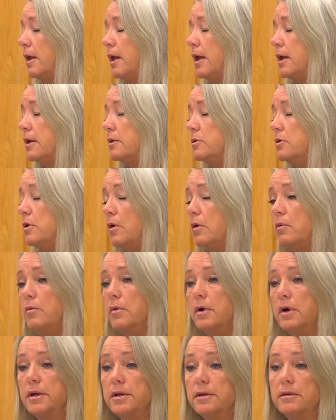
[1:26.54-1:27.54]
And no
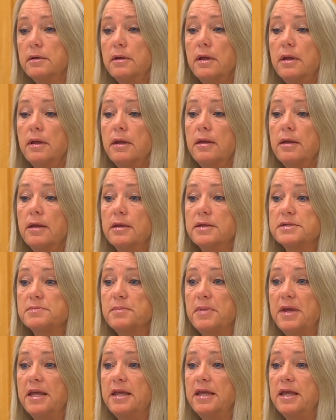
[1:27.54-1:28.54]
one is
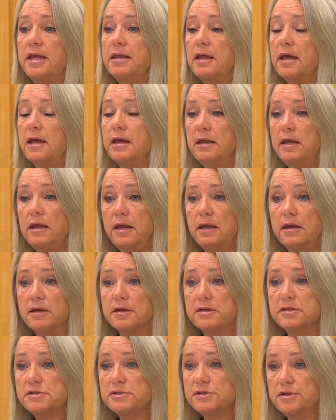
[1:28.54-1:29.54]
making any
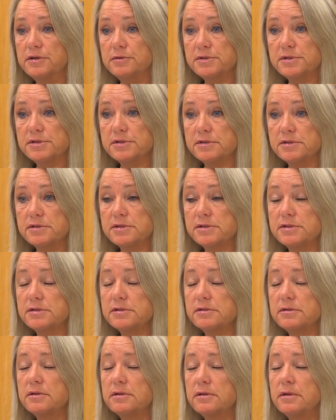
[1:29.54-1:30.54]

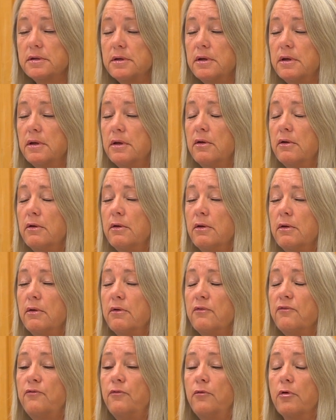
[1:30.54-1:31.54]
excuses
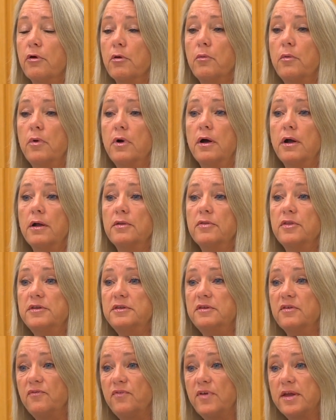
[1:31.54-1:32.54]
for what the
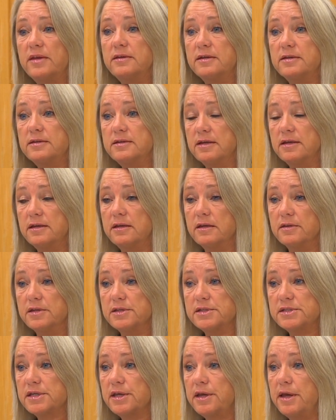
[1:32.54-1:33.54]
defendant did in
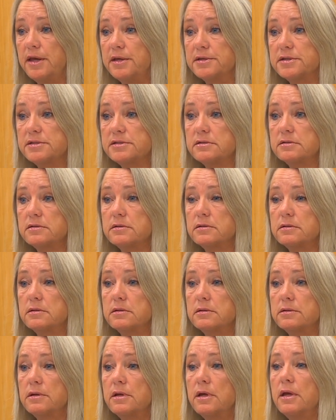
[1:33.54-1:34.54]
this case.
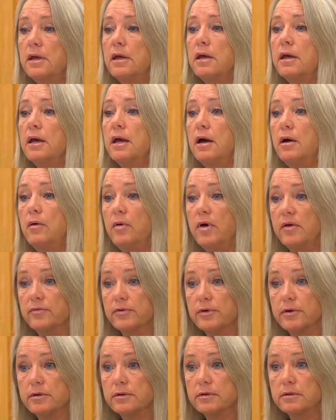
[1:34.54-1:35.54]
However,